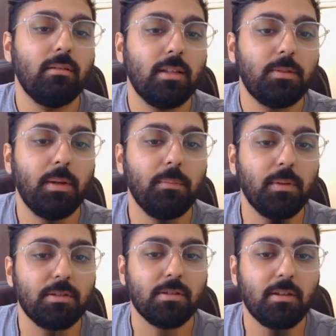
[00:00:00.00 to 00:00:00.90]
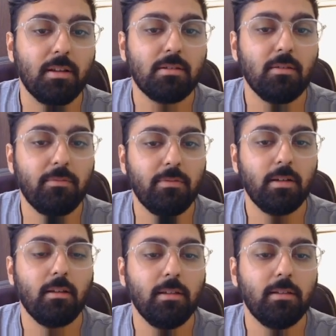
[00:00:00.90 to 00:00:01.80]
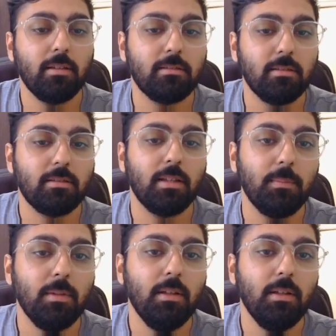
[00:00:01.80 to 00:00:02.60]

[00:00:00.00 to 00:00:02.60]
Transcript: That's pretty much it. Rest of it I think is the same.